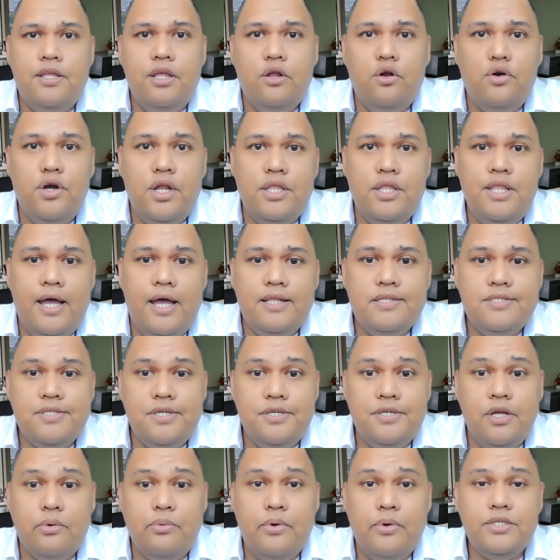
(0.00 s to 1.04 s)
then I already
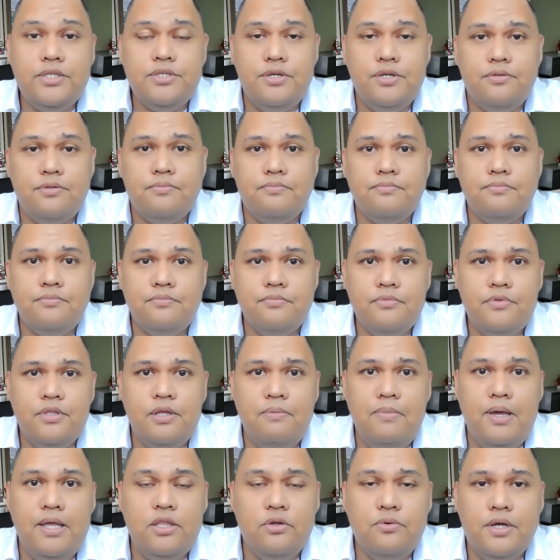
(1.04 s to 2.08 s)
answered the question,
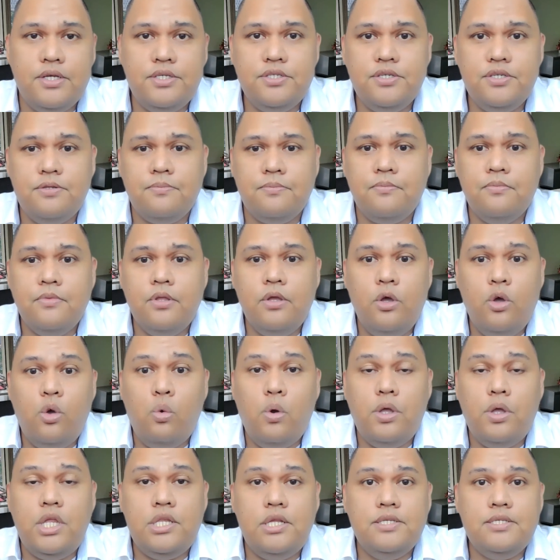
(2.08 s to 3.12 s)
the main question,
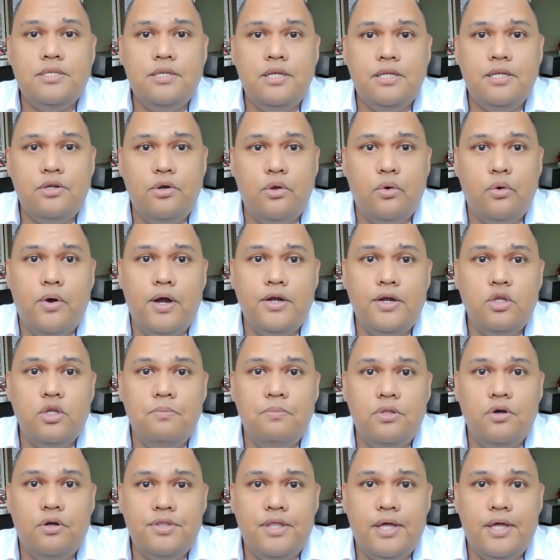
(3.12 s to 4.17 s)
whether it is it required to
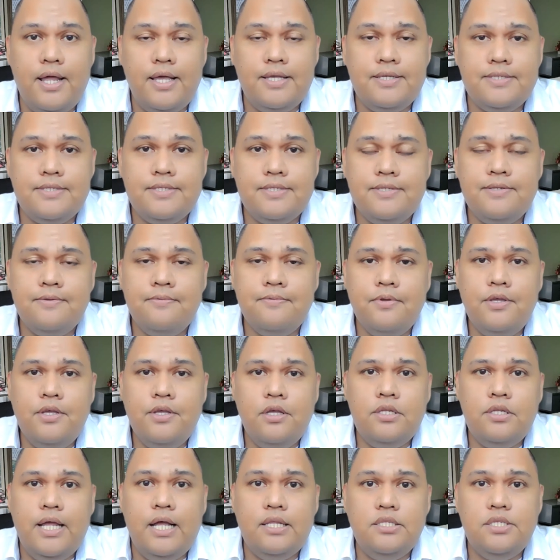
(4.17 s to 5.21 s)
be notarized.
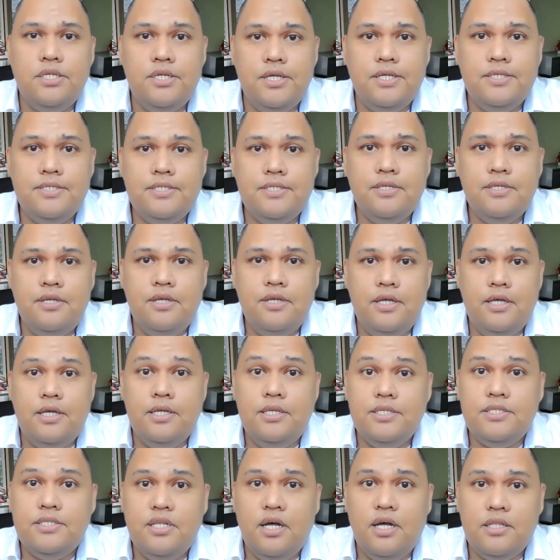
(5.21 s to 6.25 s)
The answer is
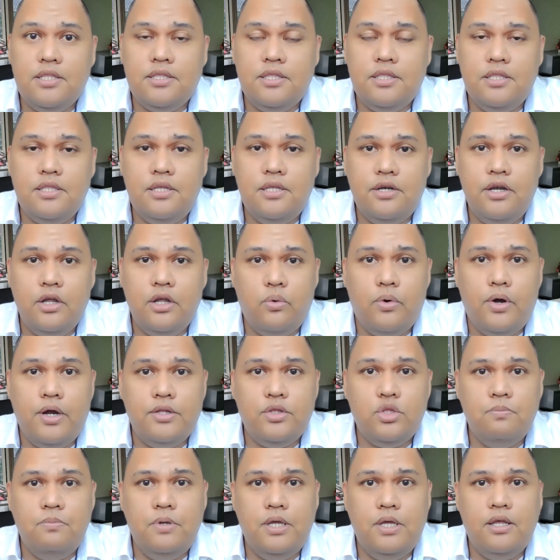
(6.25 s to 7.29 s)
it is not
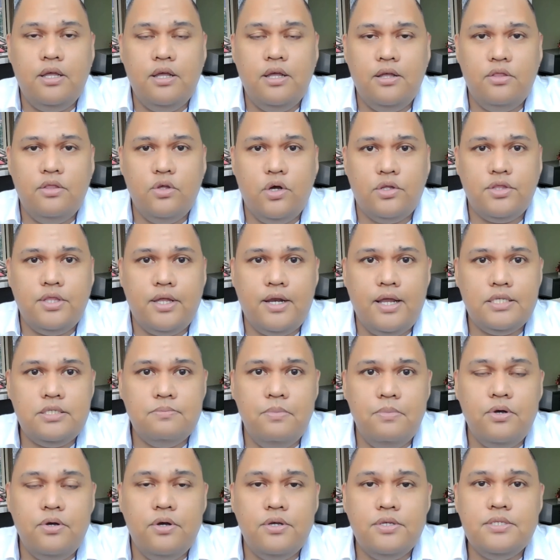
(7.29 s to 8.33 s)
required to be
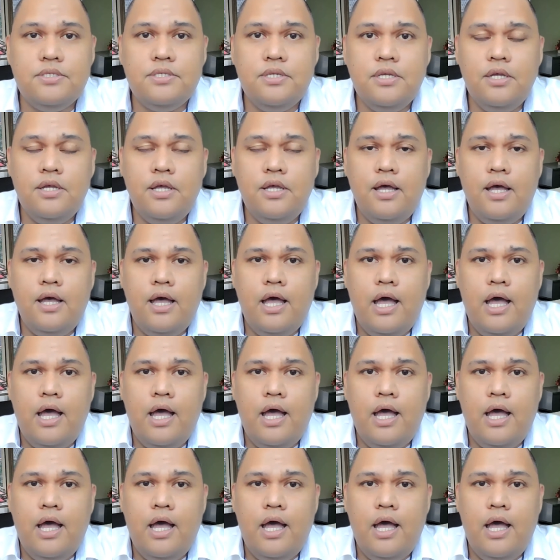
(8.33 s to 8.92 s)
notarized, because